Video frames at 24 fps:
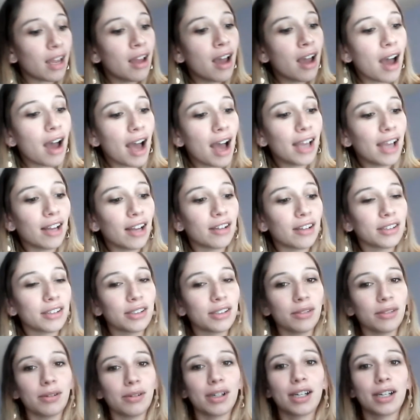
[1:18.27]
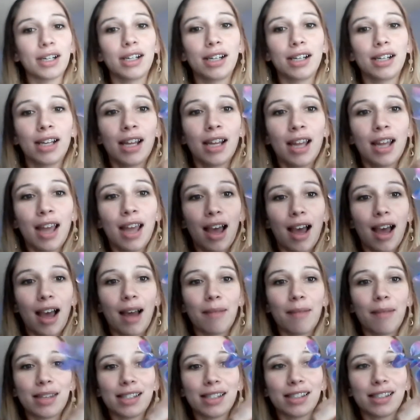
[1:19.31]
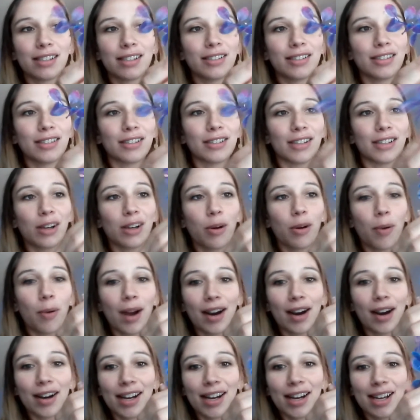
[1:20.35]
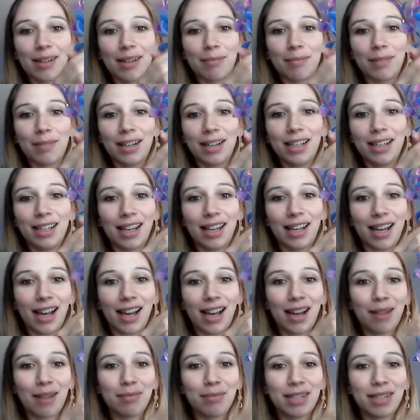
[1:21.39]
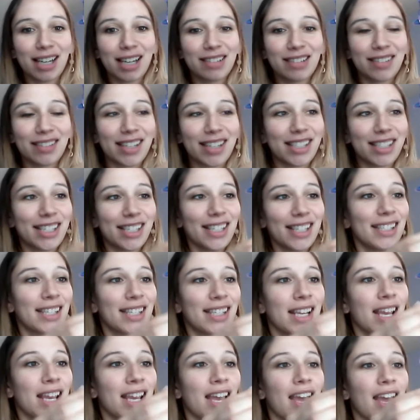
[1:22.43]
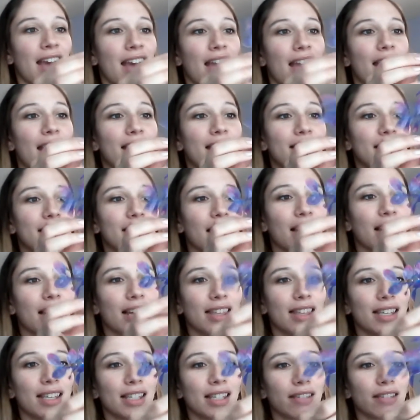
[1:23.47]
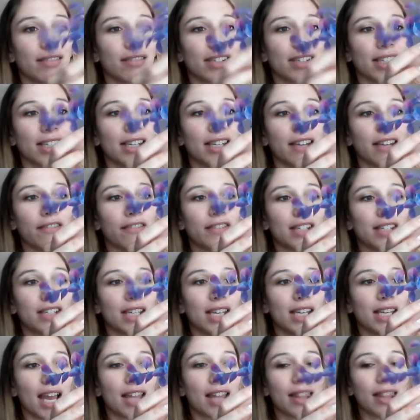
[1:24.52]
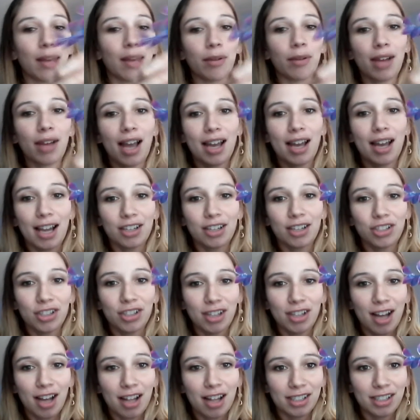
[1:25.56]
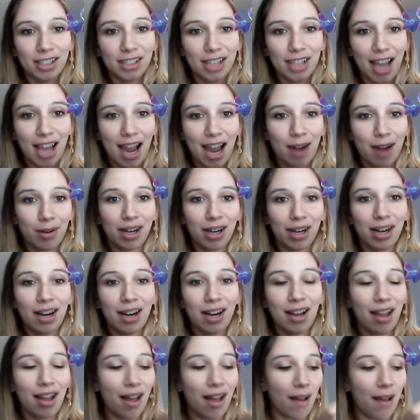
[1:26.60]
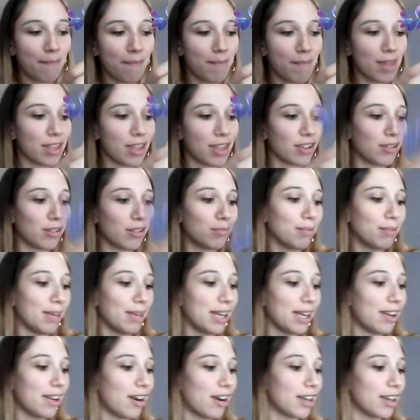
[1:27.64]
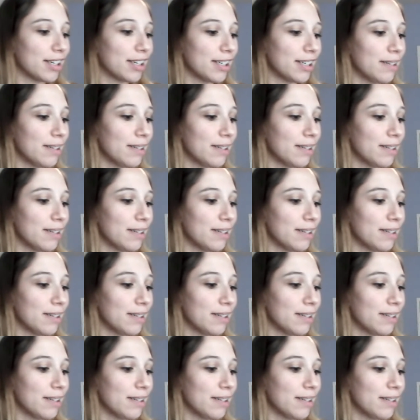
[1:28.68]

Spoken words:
I also ordered these little aquarium decorations, and these are really nifty and they will add extra color to our mythical mermaid garden.